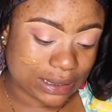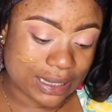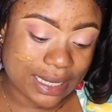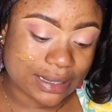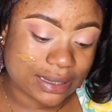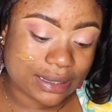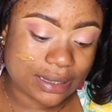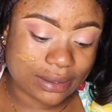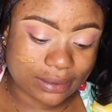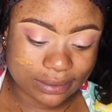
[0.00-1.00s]

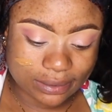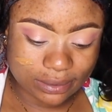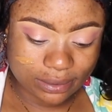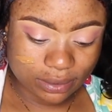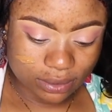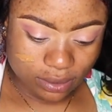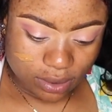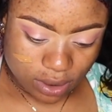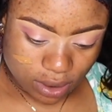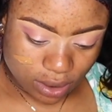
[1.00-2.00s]
yesterday,
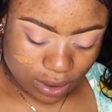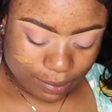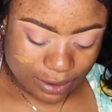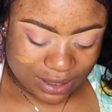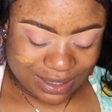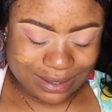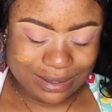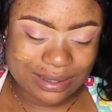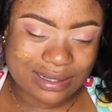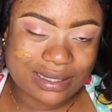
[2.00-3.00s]

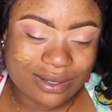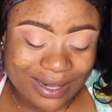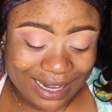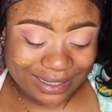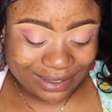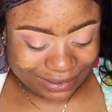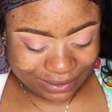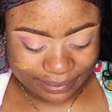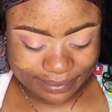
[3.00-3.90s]
since the other day.